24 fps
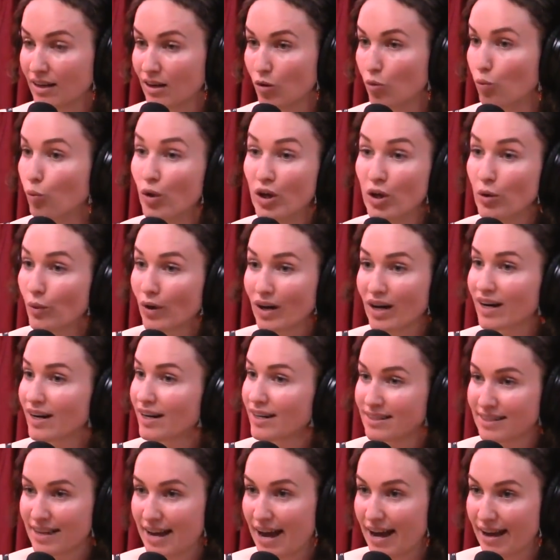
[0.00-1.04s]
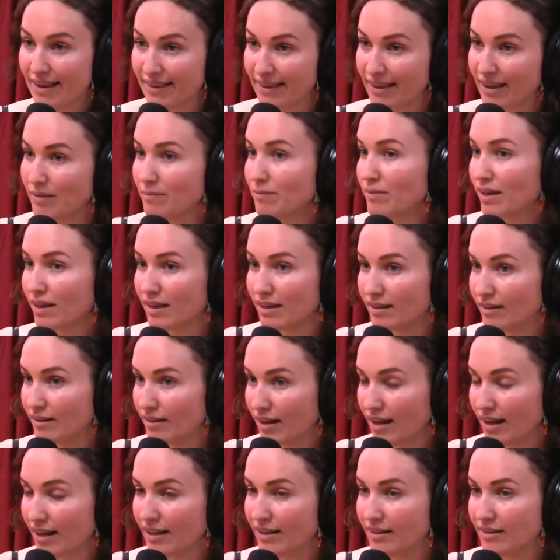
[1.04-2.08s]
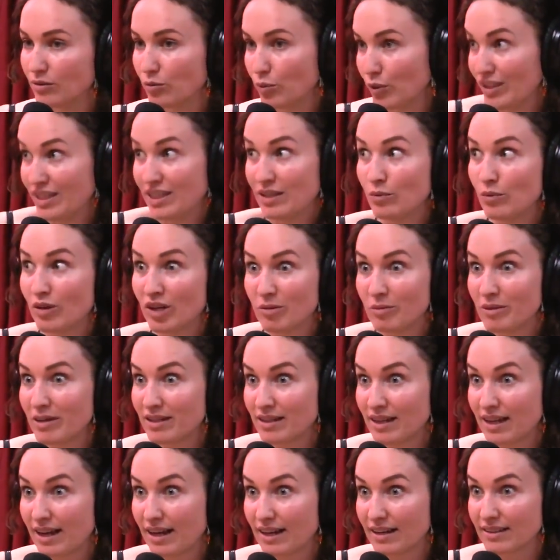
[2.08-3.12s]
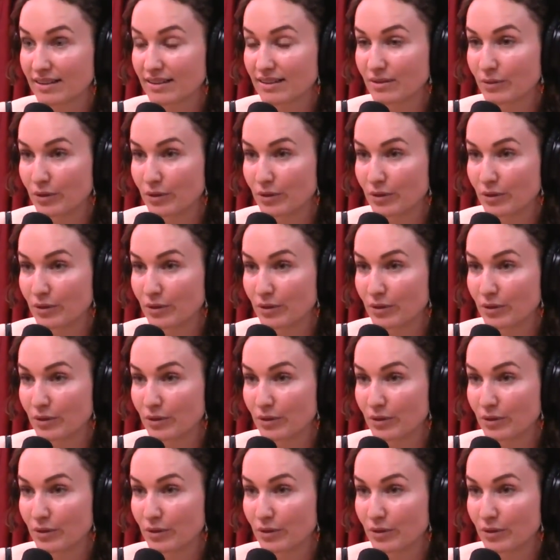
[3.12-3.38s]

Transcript: right. we were not going to attack them, and and we didn't want to be attacked.